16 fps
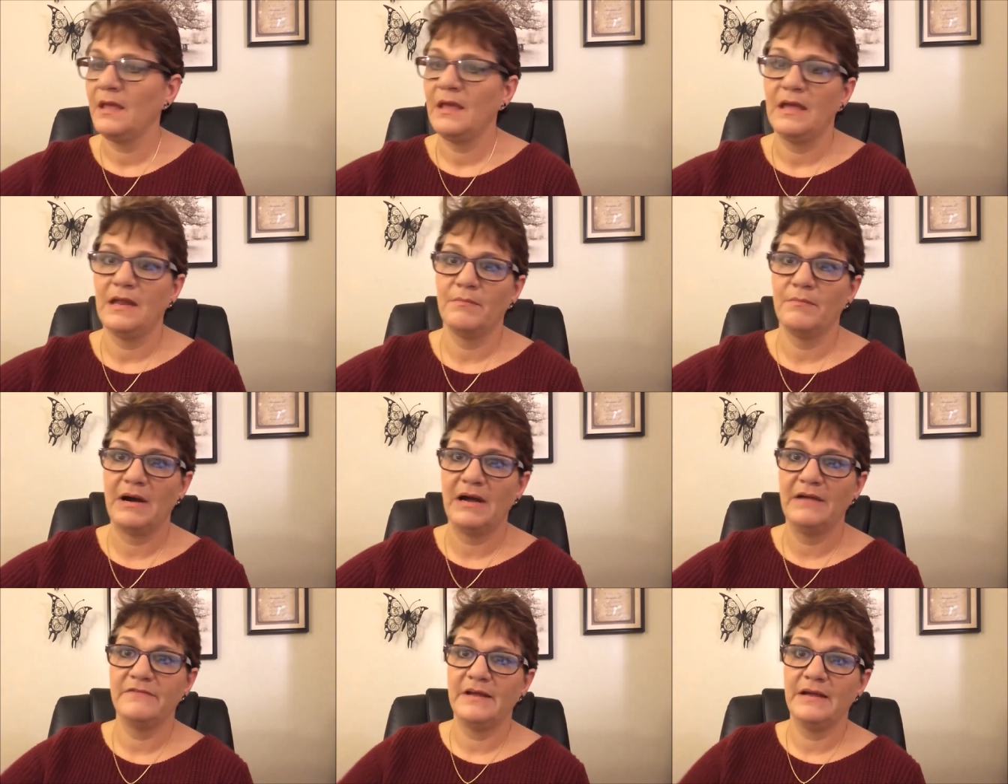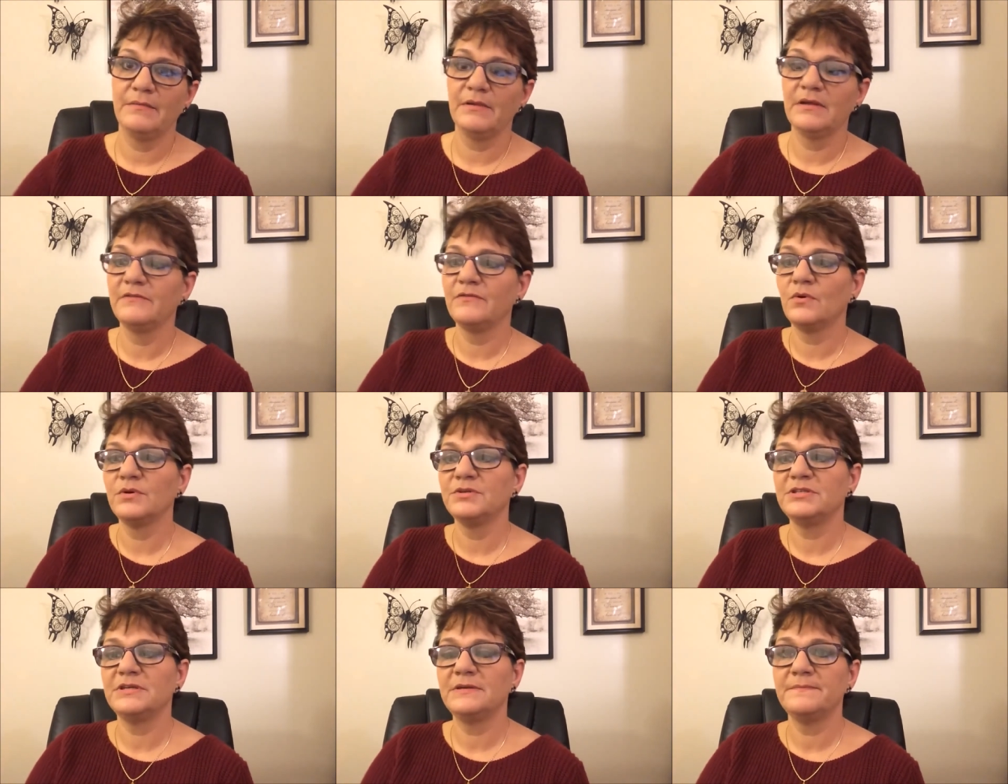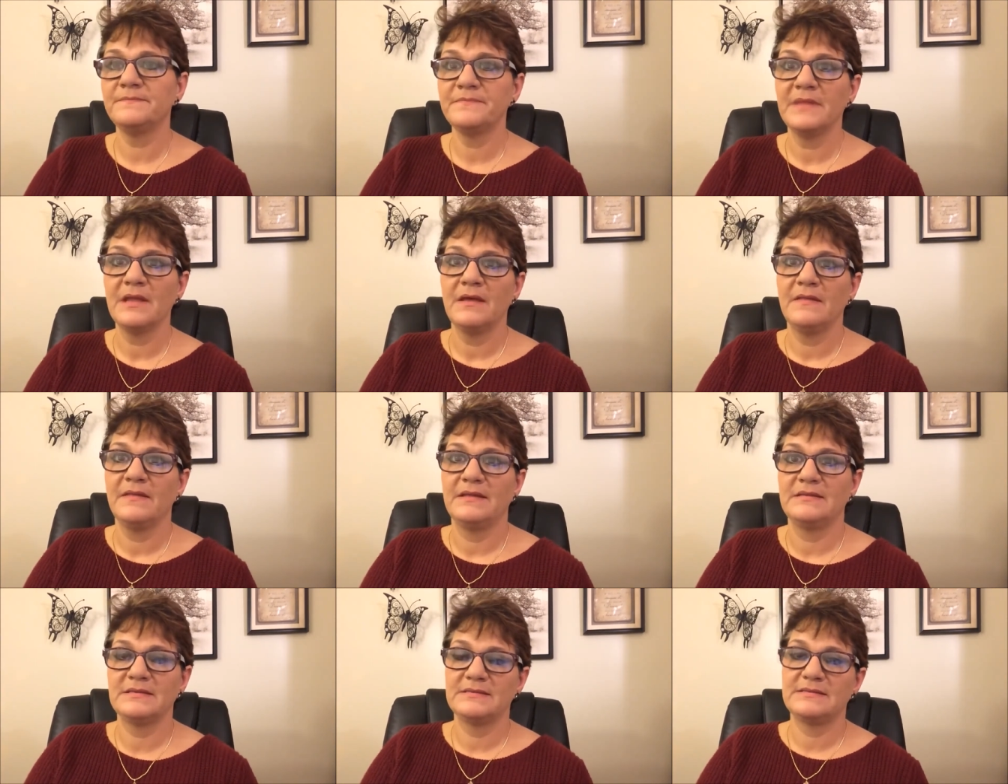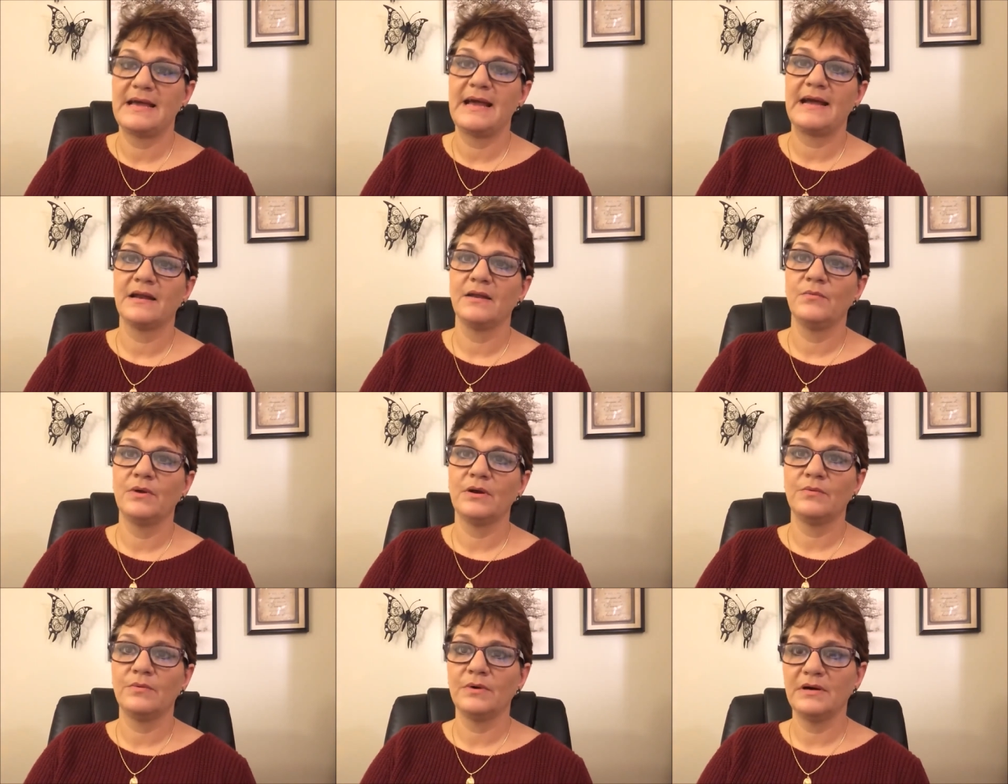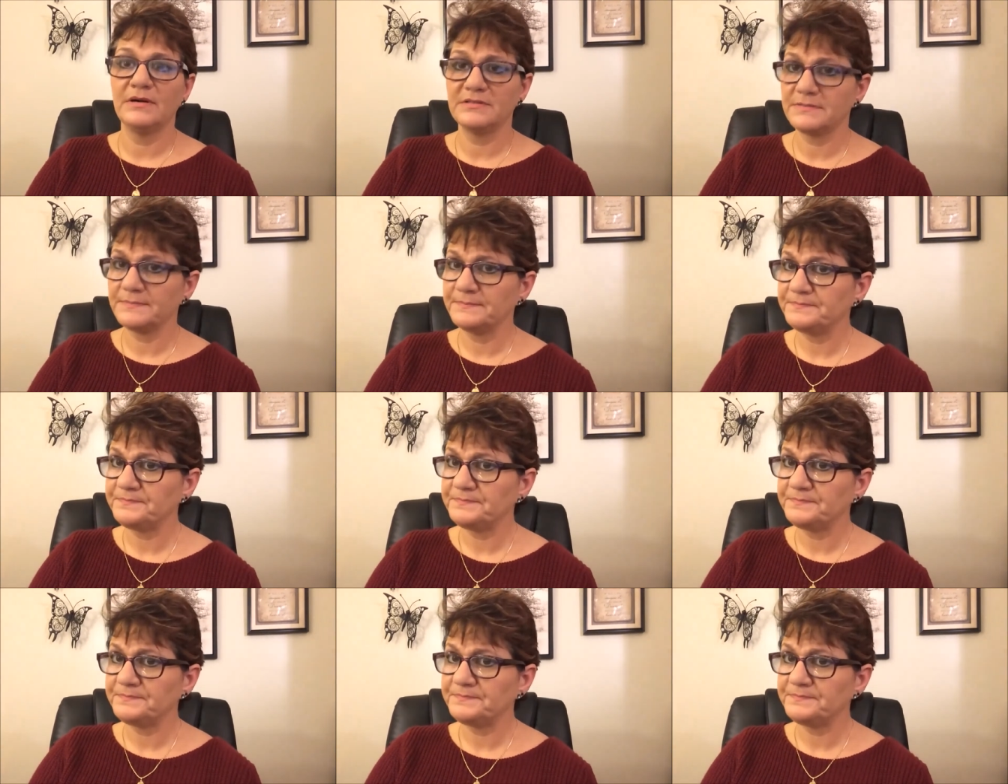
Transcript: And in my family of origin, that's exactly what it was.